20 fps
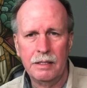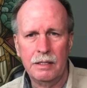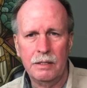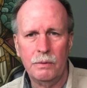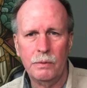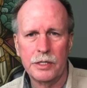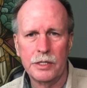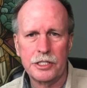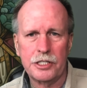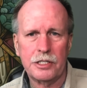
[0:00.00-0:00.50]

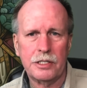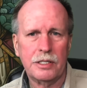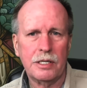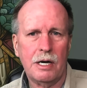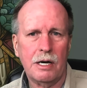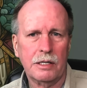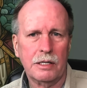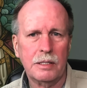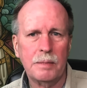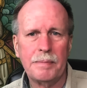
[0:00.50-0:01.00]
which
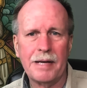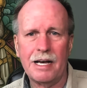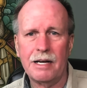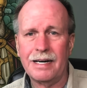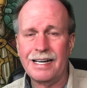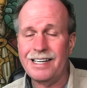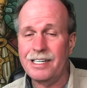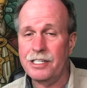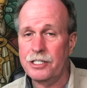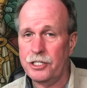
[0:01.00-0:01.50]
talked
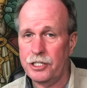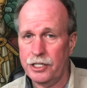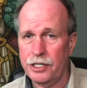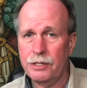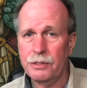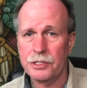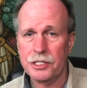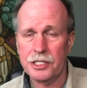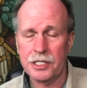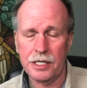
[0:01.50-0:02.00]
about a
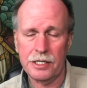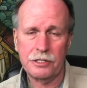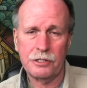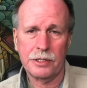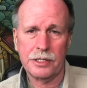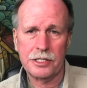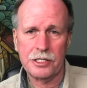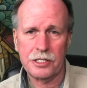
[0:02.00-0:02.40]
geocentric